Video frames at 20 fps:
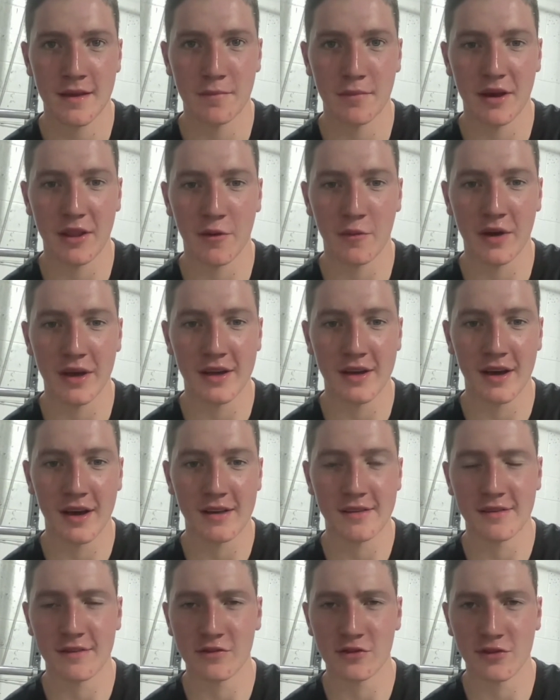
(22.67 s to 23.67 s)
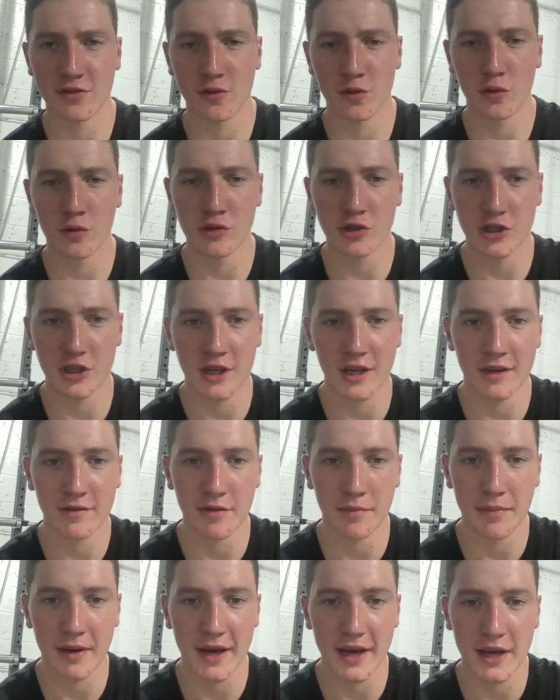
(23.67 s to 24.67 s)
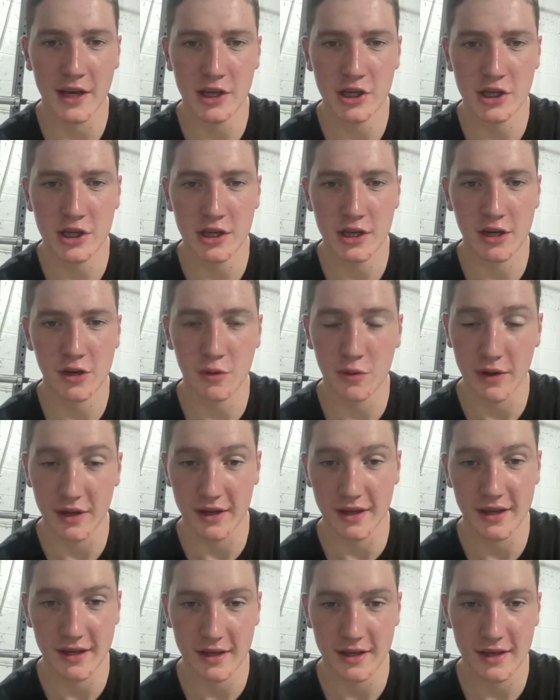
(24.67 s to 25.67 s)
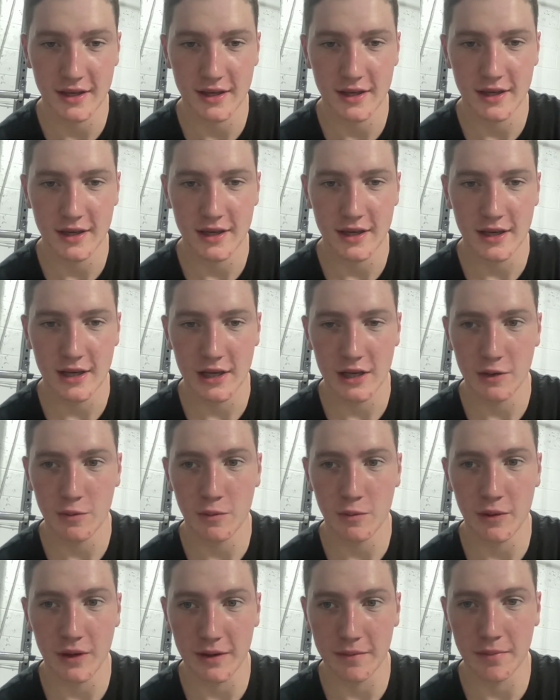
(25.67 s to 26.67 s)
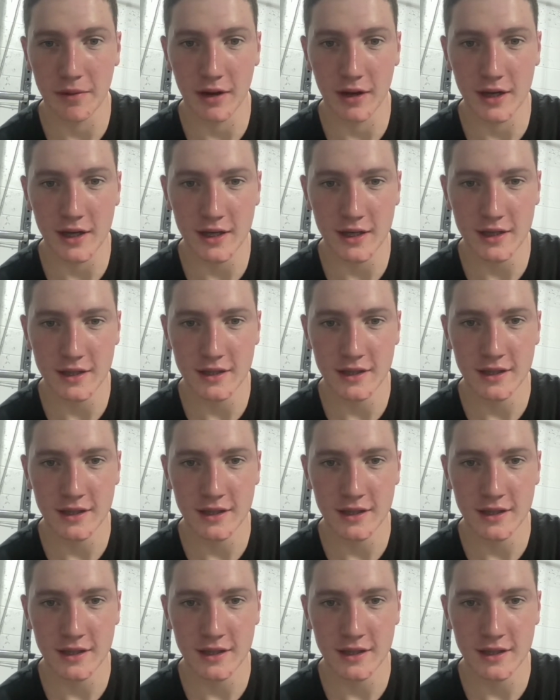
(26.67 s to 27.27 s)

By the way, guys, I've just launched another page. Quick, quick plug.